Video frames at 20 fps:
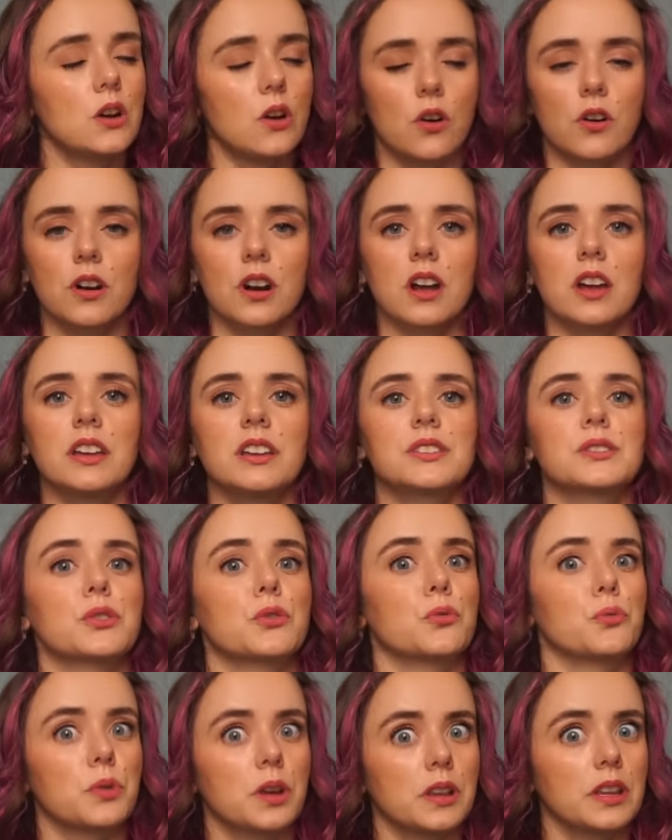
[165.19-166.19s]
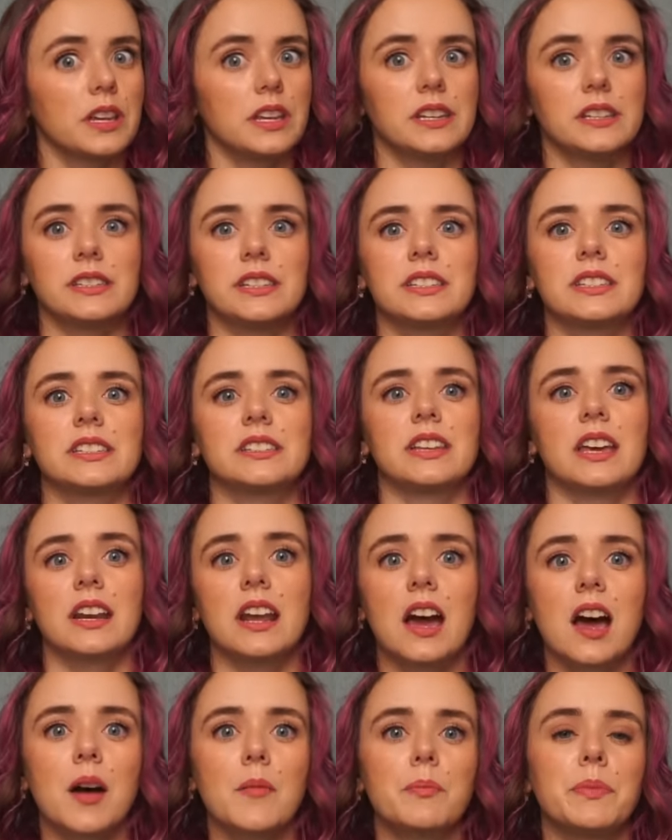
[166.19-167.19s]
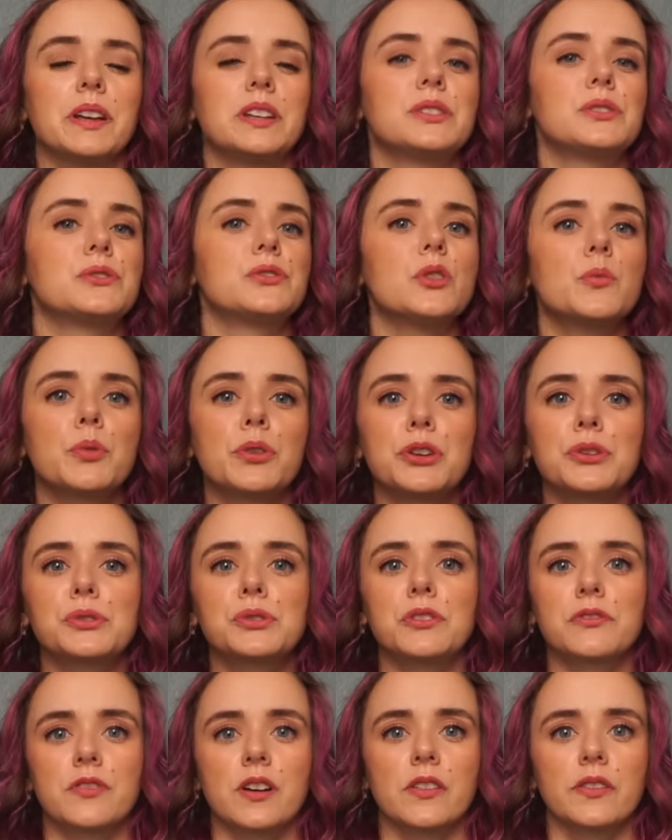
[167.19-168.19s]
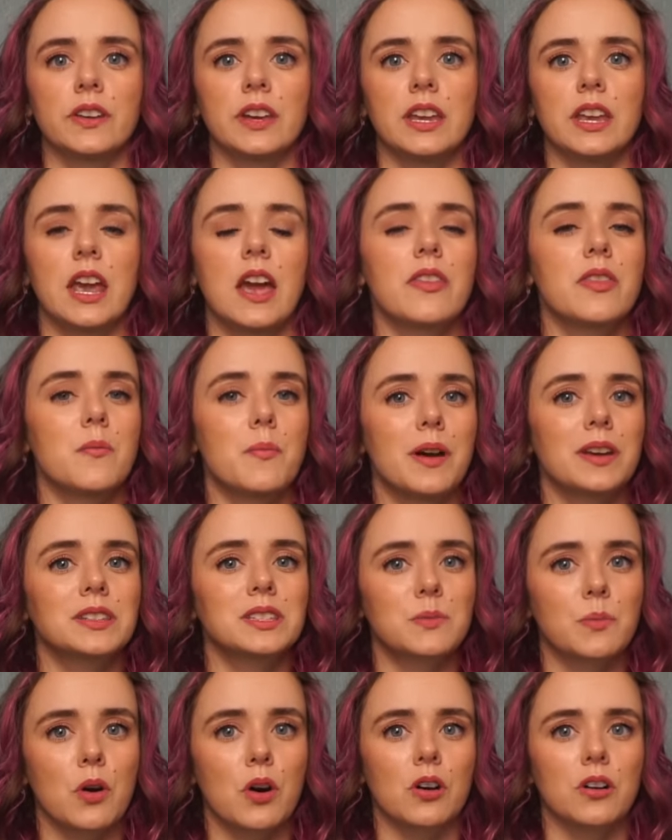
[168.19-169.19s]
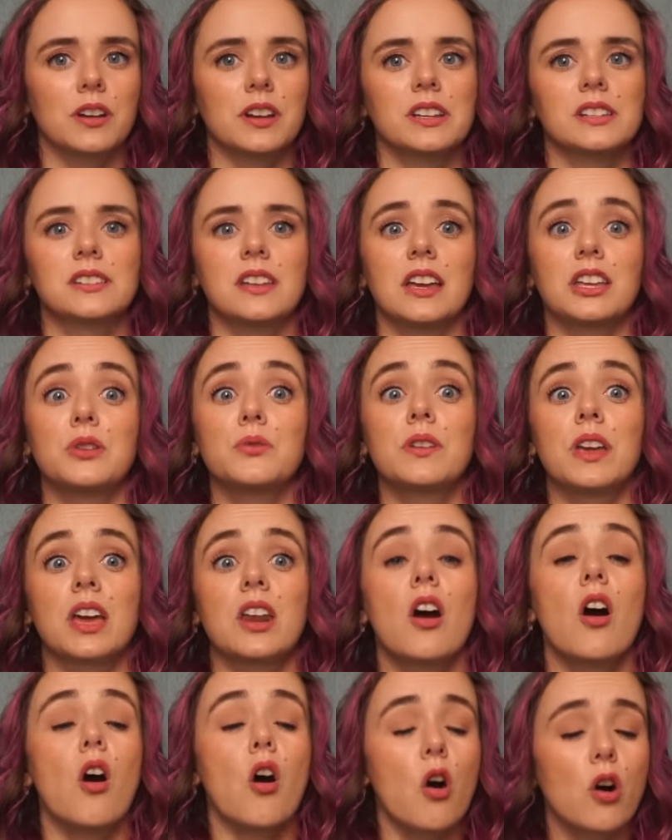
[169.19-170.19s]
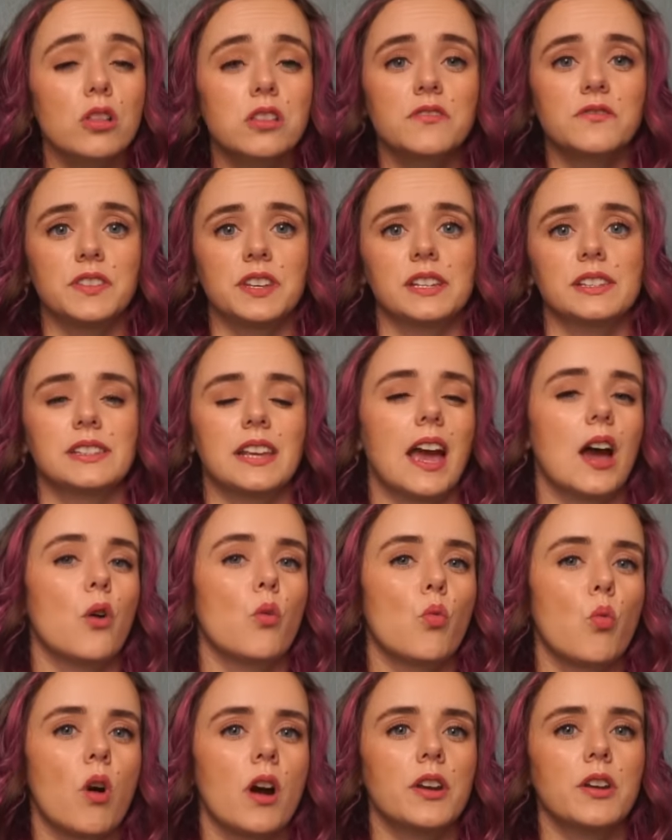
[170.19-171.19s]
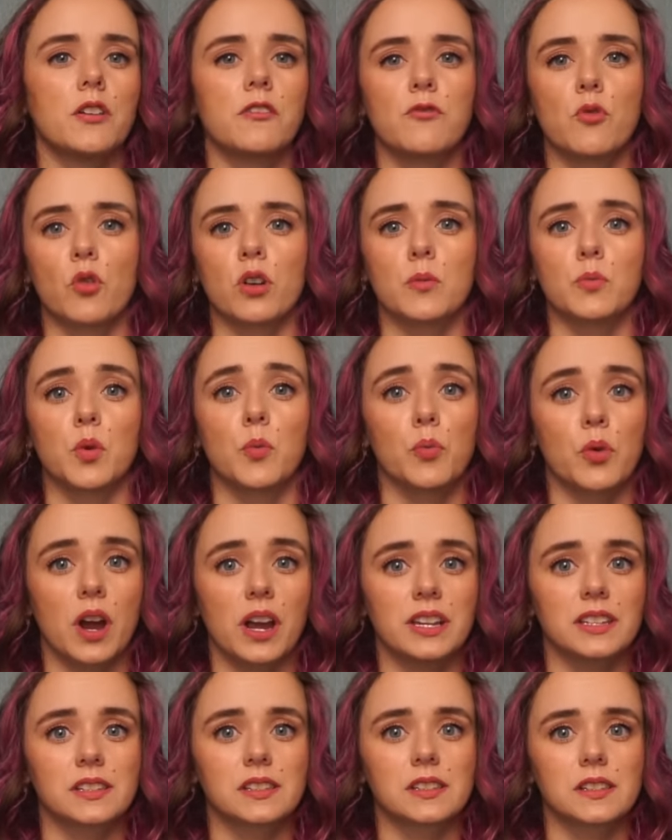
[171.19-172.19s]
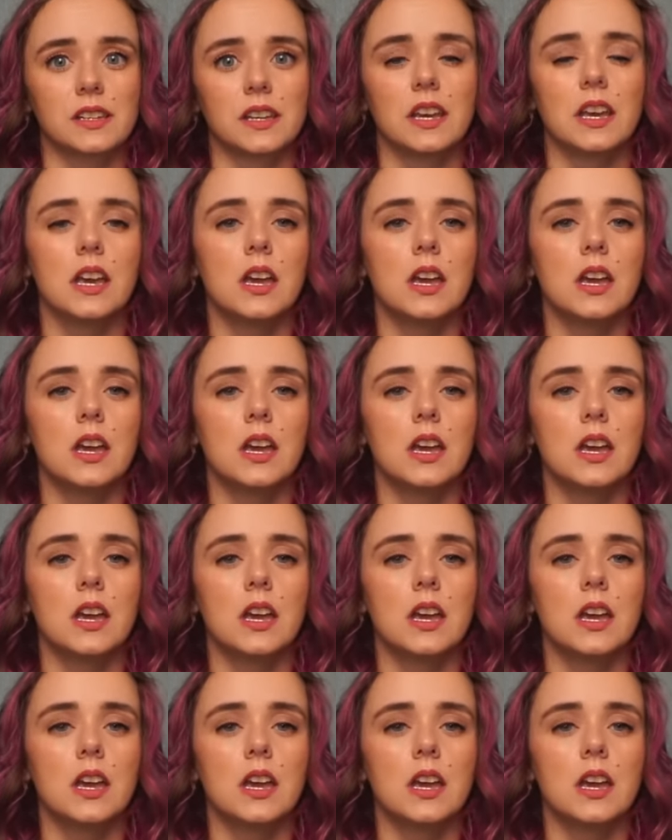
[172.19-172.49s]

Aura is really easy to set up, it's super user-friendly, and the best part is that you get all of this at one affordable price.